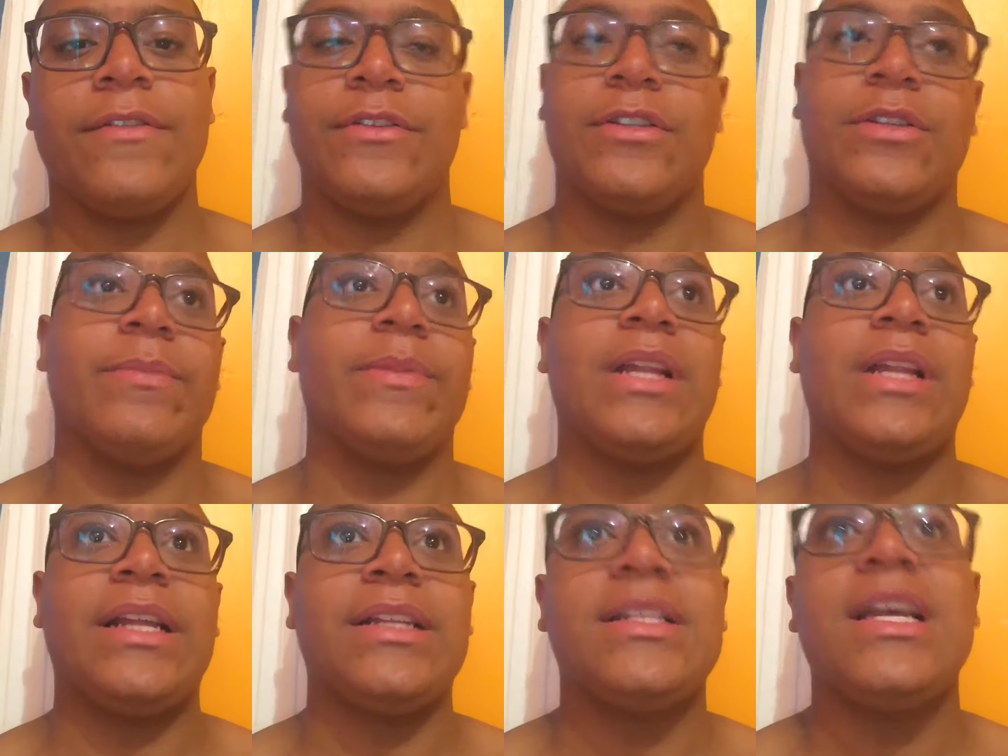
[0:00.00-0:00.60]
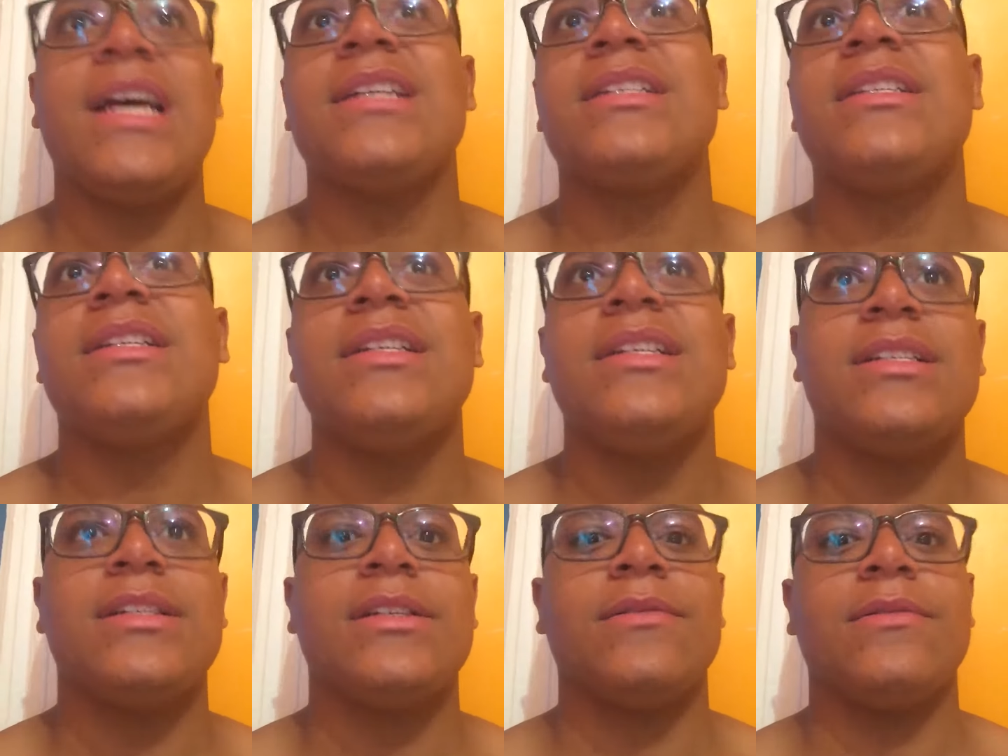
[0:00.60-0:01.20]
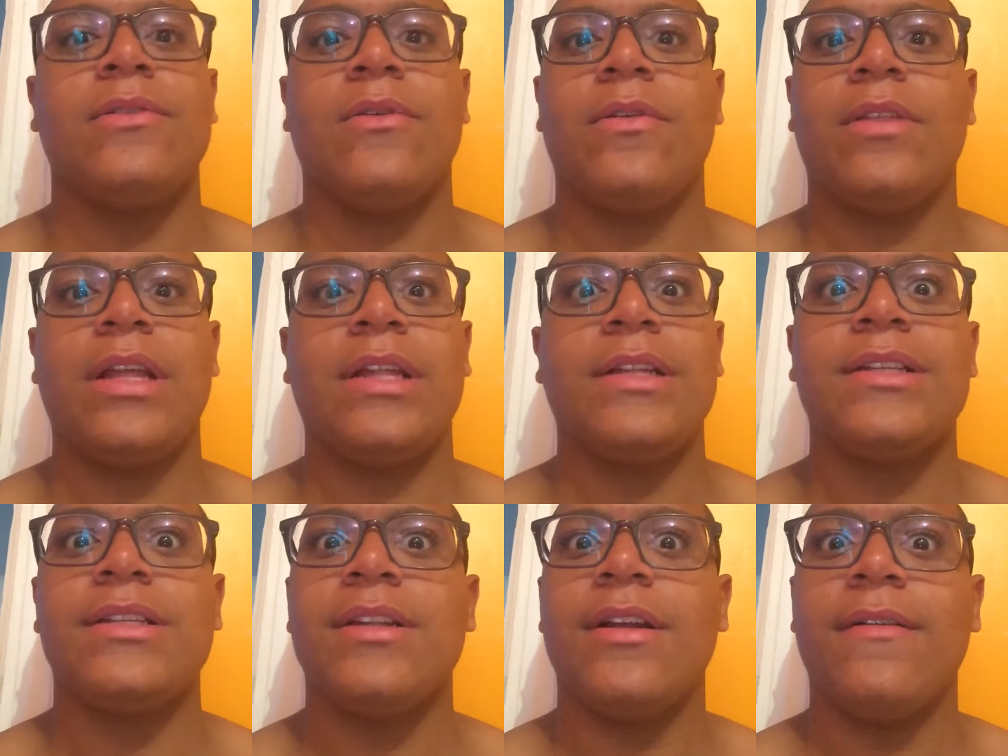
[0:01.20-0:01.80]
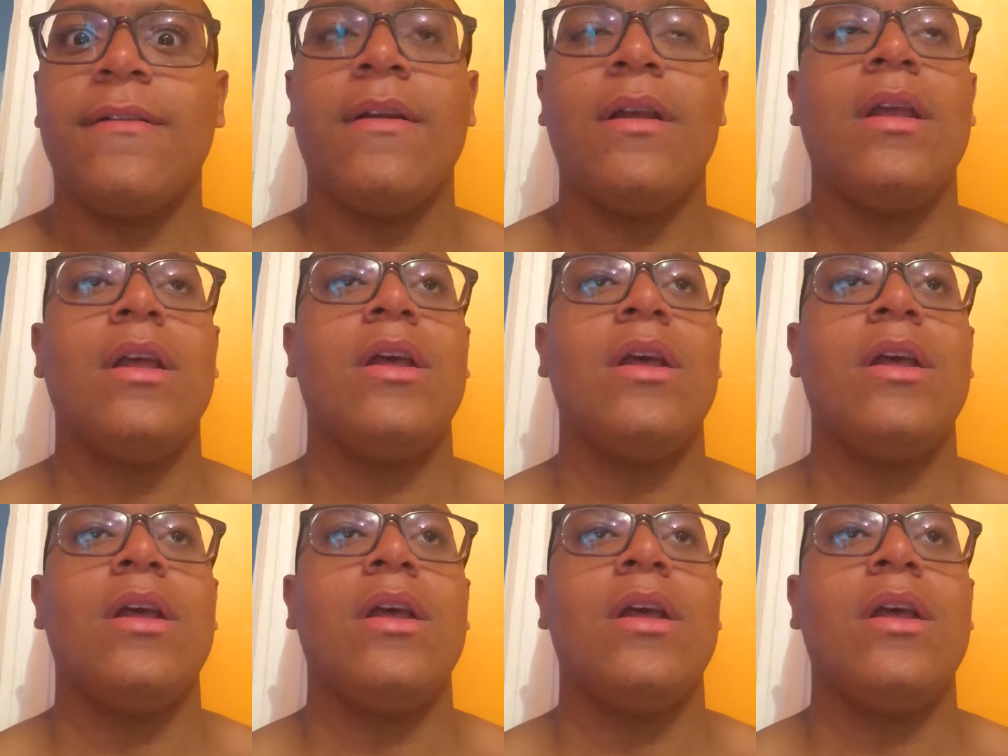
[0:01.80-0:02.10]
There's going to be like tests and all that stuff.